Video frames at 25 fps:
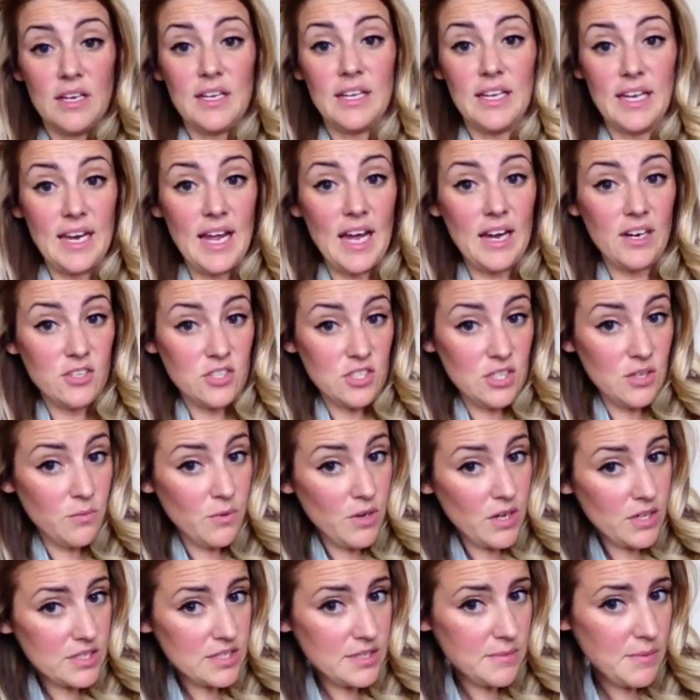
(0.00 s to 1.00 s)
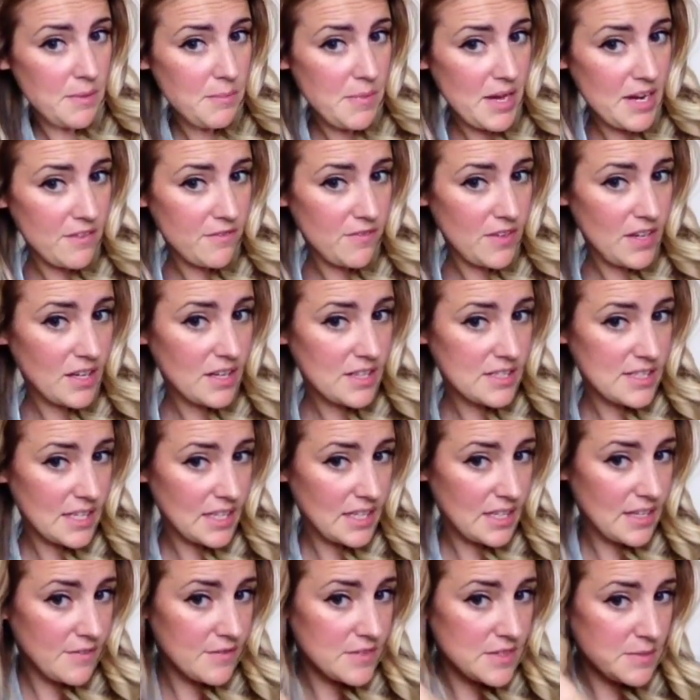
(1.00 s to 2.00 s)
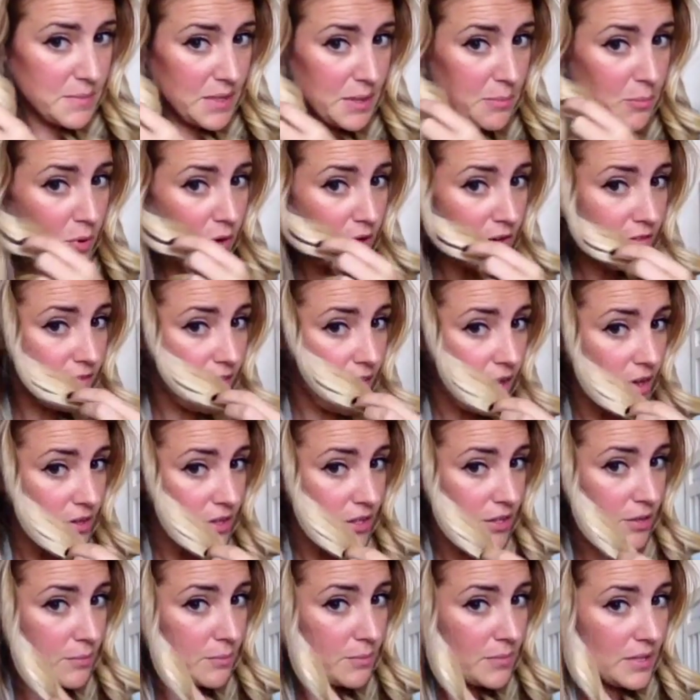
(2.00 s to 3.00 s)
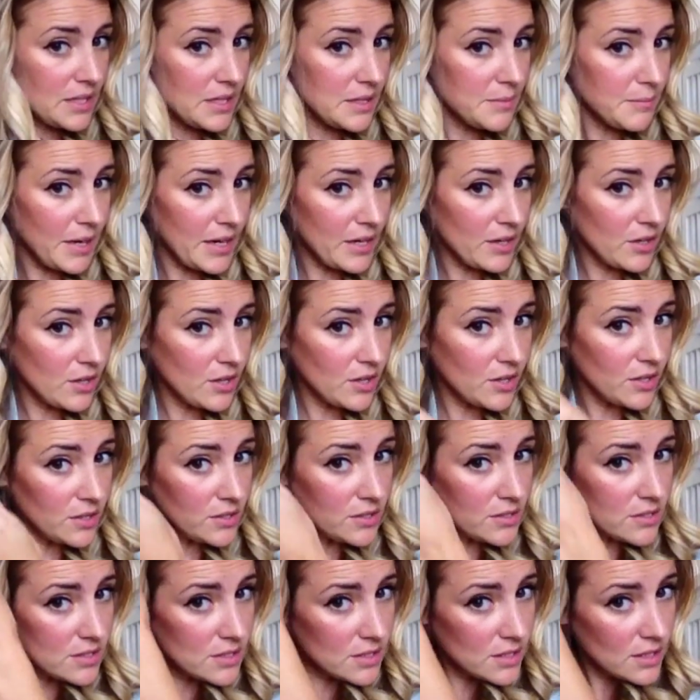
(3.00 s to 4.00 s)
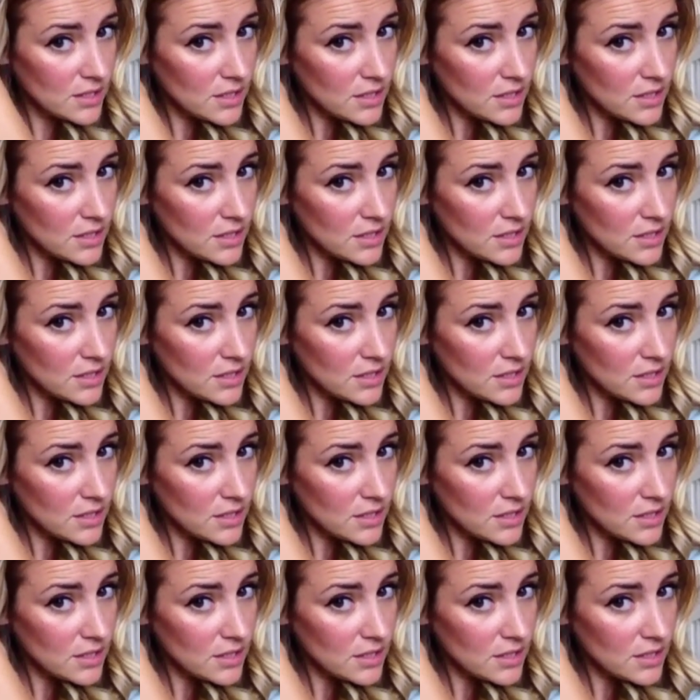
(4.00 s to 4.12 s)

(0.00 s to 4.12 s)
it actually works to my benefit because it gives me more volume in my curls.